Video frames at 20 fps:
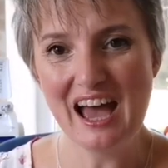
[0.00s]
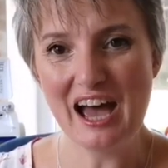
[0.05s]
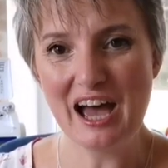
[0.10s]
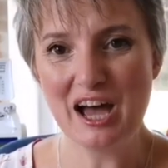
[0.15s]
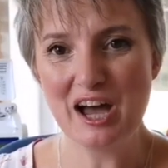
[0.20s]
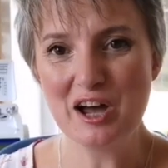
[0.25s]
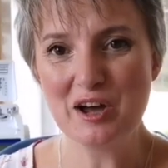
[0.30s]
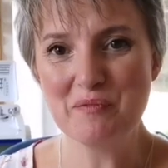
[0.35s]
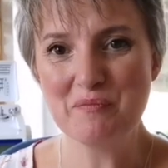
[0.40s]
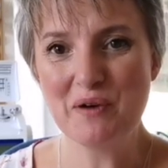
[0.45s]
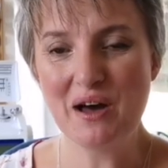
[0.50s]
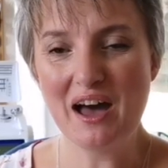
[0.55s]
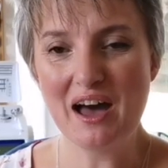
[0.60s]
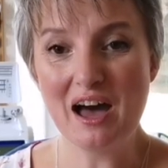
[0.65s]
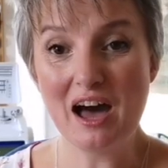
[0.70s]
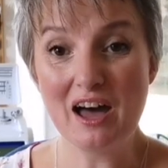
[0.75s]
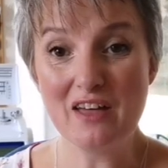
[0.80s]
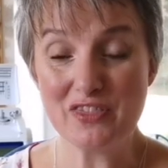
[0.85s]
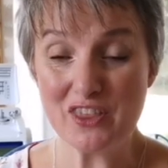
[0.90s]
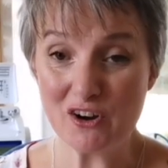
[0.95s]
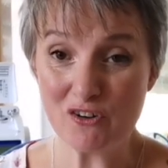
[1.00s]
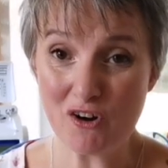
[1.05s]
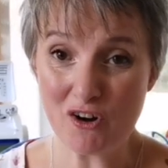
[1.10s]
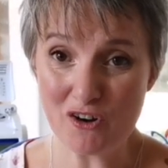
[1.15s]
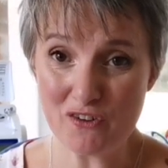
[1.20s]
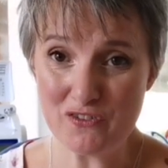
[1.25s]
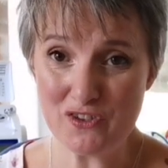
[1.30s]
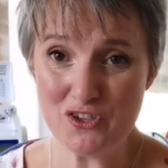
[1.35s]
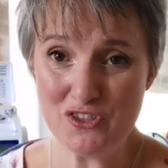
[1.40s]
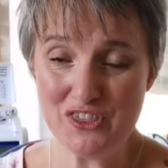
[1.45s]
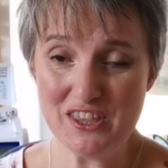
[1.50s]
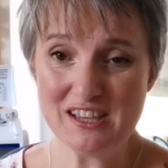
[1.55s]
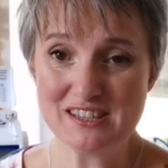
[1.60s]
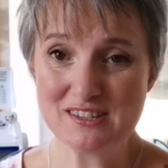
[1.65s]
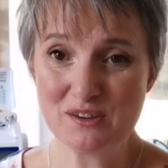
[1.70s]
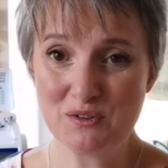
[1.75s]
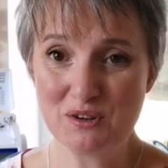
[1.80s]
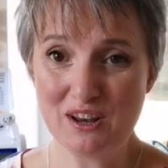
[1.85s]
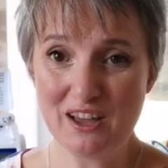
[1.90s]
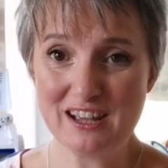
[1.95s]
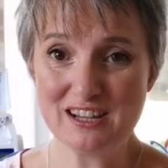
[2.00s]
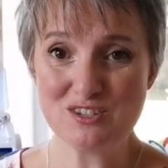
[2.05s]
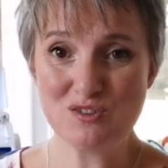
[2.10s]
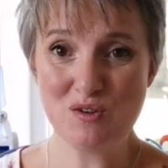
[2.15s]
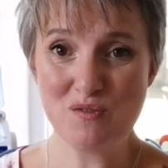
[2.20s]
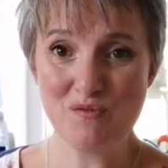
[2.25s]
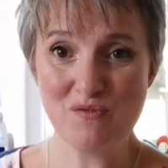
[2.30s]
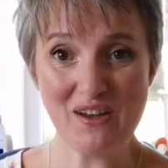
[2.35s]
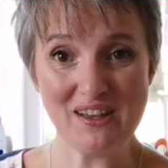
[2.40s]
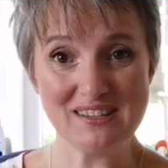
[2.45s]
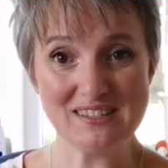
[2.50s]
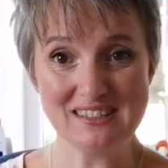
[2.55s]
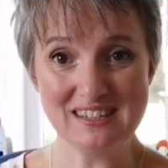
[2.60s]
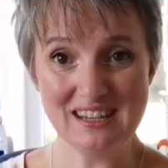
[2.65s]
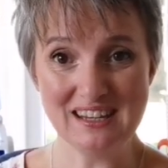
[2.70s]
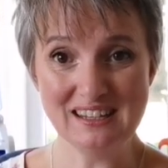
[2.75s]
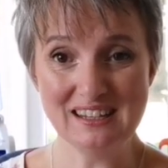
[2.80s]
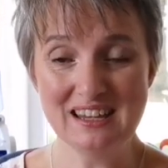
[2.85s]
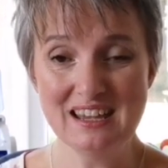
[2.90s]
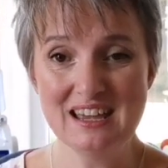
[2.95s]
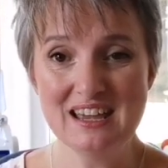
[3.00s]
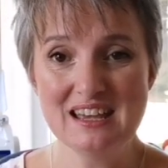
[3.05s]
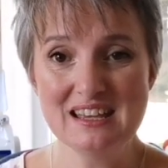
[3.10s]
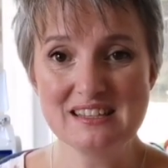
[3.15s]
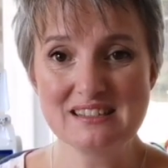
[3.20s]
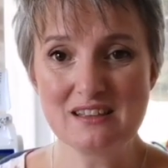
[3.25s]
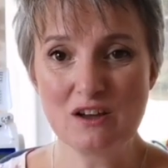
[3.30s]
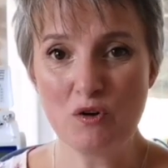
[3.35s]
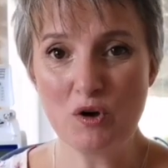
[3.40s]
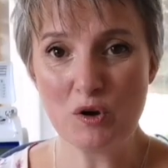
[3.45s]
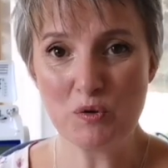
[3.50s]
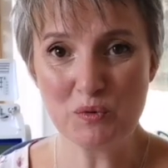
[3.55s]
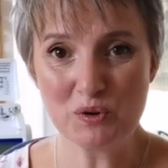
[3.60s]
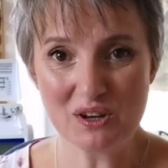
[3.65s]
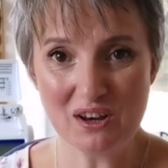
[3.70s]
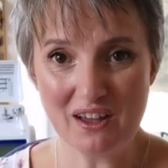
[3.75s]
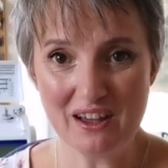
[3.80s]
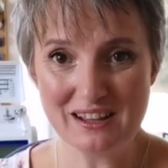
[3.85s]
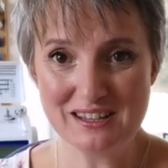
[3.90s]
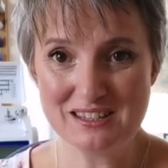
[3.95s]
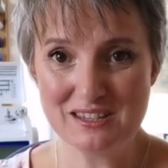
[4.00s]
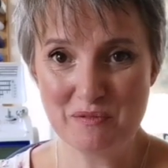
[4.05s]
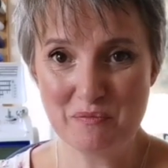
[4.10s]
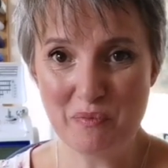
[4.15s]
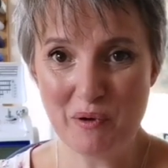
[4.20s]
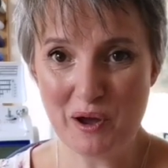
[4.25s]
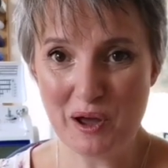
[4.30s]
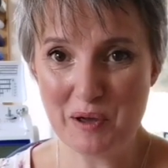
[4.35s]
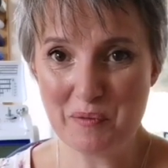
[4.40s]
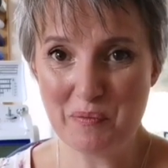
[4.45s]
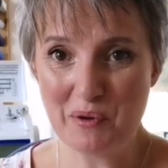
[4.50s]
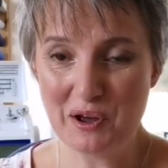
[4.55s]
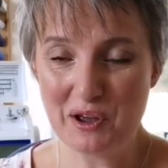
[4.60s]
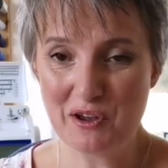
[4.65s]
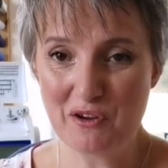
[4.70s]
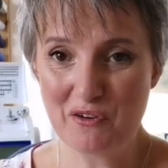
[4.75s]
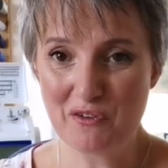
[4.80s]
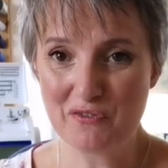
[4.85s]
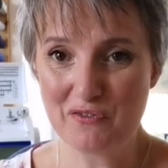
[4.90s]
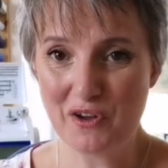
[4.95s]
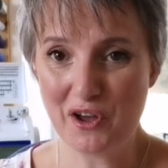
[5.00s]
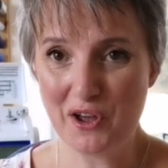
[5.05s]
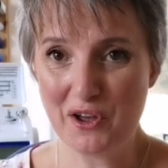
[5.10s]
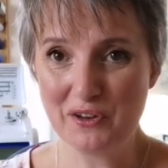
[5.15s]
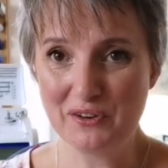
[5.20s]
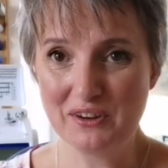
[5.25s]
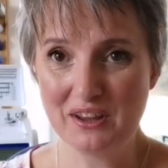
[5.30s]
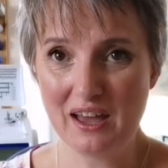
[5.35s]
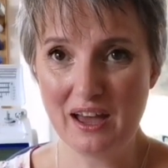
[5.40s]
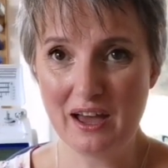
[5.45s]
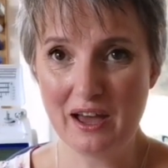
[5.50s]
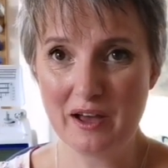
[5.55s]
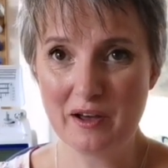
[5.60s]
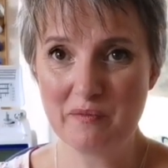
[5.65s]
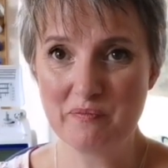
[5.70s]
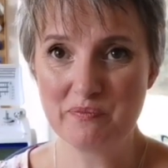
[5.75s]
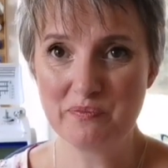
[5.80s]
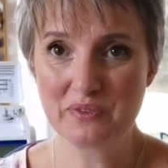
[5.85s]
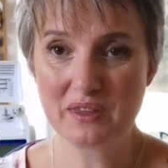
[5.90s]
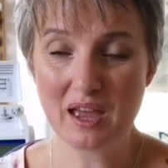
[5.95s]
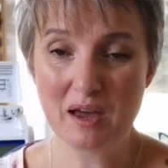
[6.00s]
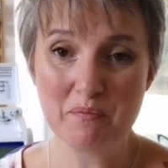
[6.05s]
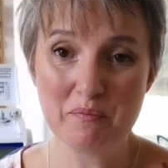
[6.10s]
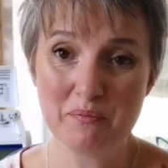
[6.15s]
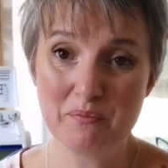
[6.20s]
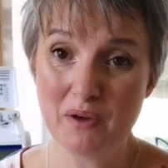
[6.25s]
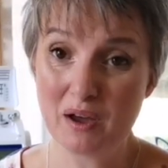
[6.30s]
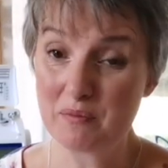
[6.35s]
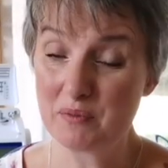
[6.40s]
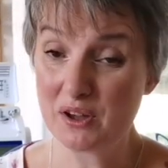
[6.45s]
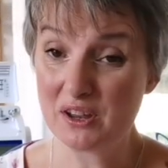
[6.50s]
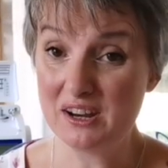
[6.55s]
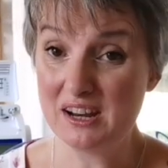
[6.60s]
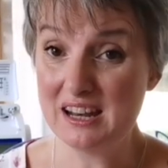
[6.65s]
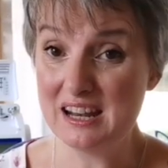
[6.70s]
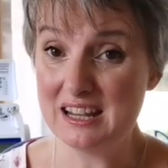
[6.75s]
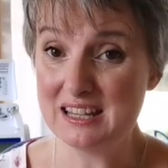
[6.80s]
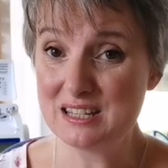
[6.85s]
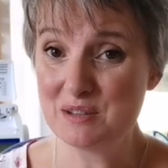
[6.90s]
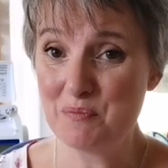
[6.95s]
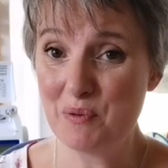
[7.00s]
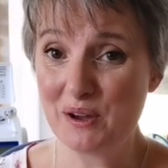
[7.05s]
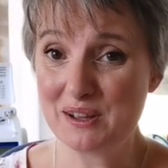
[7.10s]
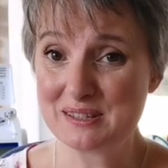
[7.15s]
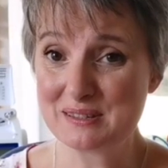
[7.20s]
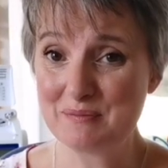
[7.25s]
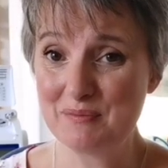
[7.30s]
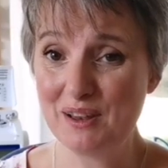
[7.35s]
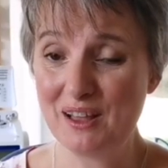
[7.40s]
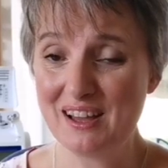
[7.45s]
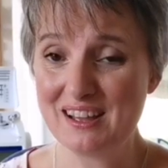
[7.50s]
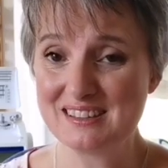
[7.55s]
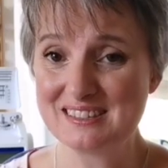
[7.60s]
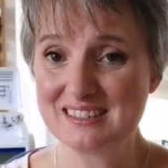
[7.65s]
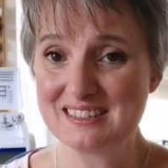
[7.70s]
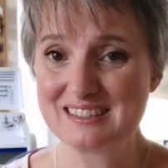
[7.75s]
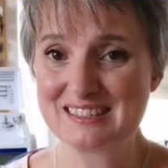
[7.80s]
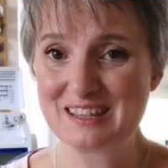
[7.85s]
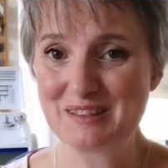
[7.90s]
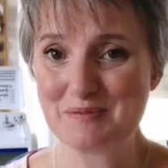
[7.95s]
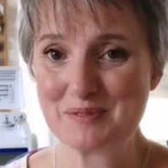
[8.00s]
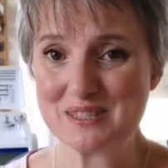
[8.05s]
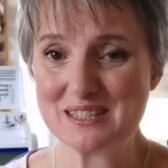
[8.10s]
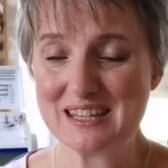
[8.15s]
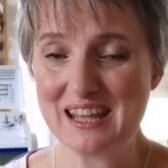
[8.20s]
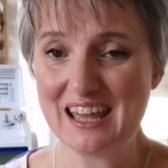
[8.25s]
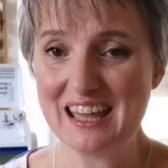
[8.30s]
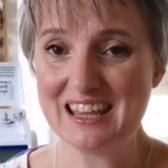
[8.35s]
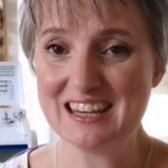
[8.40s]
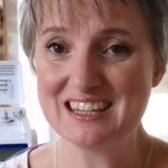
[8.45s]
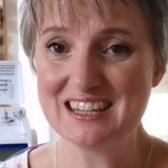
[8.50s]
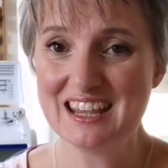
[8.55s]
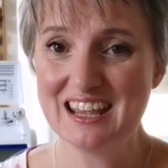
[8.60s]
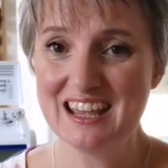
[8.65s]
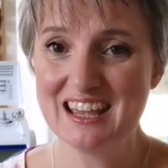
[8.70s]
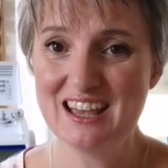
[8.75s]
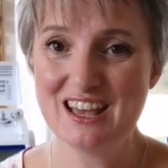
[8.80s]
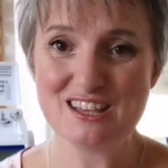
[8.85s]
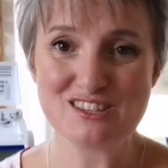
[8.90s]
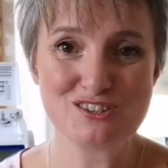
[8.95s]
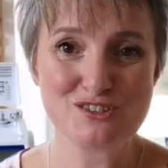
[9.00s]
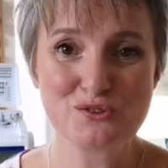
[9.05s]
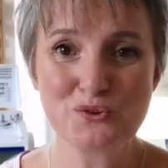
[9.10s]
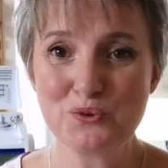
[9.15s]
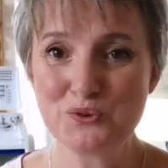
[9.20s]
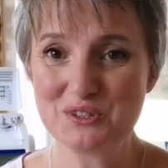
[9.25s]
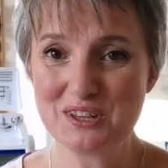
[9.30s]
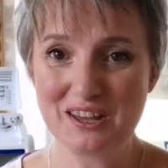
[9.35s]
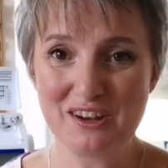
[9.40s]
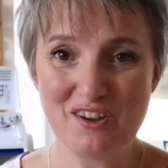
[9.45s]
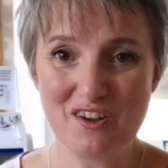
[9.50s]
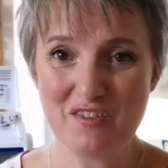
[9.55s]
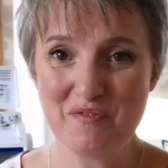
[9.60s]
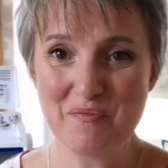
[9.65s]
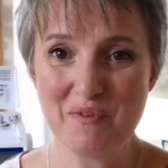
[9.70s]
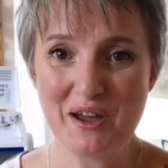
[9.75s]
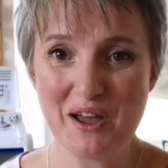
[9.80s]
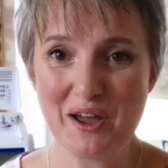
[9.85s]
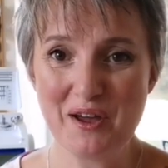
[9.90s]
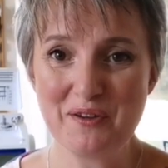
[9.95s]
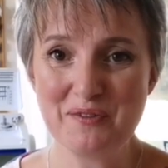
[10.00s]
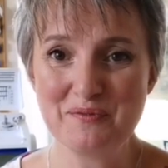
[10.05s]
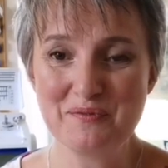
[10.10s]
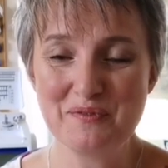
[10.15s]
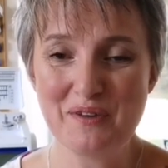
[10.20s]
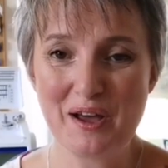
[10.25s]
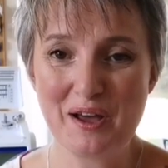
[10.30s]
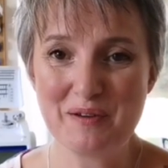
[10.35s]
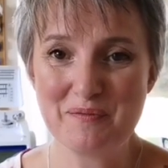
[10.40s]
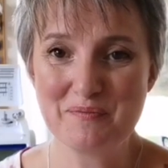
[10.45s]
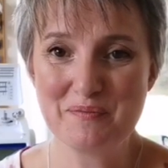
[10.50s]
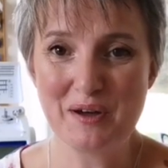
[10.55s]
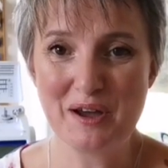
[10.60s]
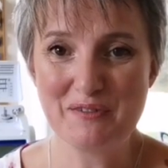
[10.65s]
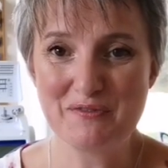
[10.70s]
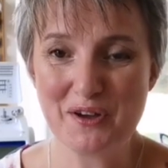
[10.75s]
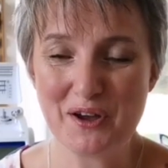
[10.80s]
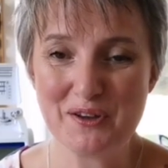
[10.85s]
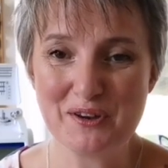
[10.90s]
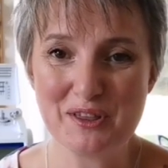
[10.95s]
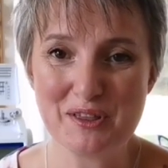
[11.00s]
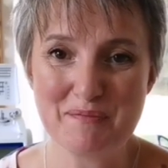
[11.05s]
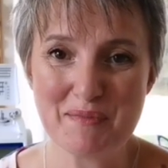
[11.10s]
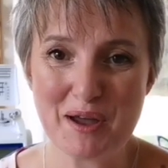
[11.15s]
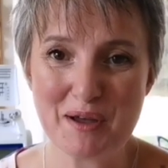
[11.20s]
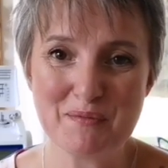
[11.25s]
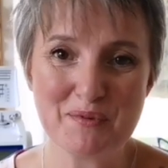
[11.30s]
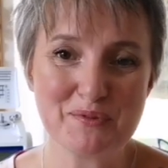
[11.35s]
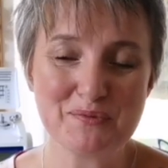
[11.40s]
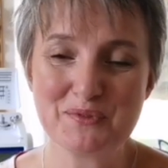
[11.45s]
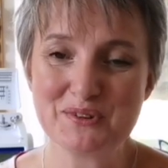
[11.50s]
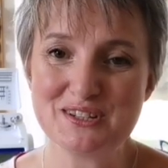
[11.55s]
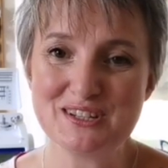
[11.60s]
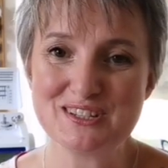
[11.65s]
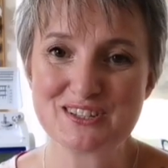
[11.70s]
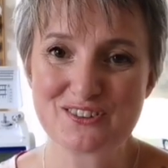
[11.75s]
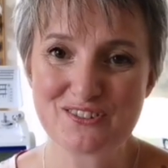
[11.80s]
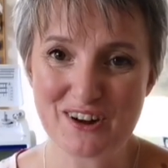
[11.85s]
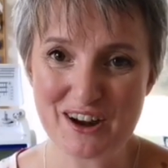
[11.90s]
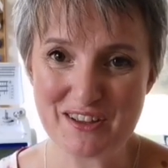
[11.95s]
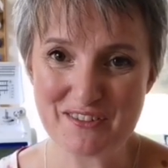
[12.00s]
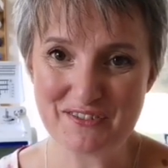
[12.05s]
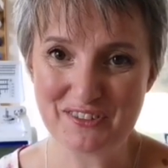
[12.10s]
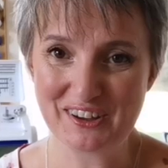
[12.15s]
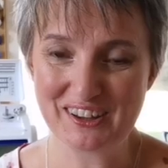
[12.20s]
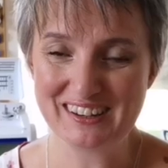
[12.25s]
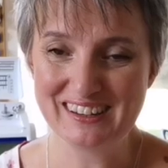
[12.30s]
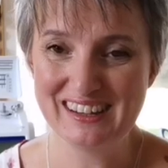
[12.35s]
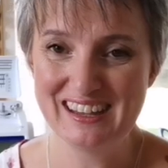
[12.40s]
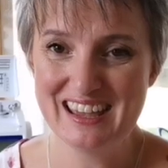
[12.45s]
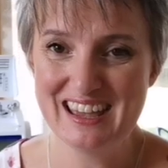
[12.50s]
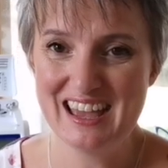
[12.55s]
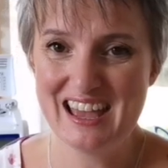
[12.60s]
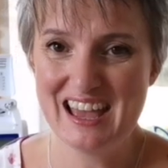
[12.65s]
There are a few things I would like to invest in. So I would like to buy a microphone. I'm going to need to buy some lights at some stage. This is all done off my own my phone at the moment, which is great fun.